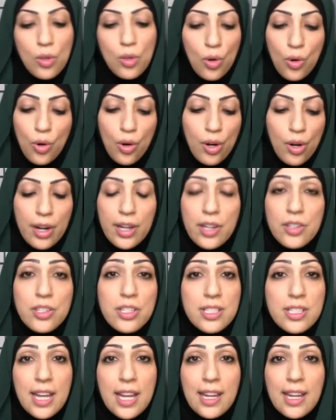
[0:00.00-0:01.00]
or are you
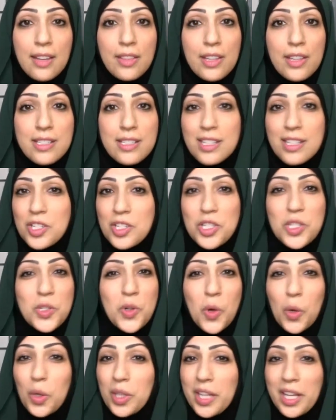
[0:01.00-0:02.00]
just taking this and just
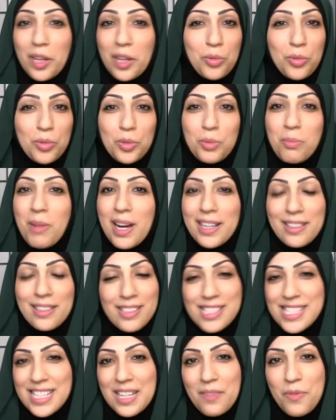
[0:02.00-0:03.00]
scrolling through
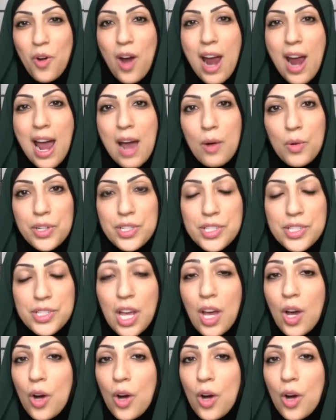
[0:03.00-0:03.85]
mindlessly for hours,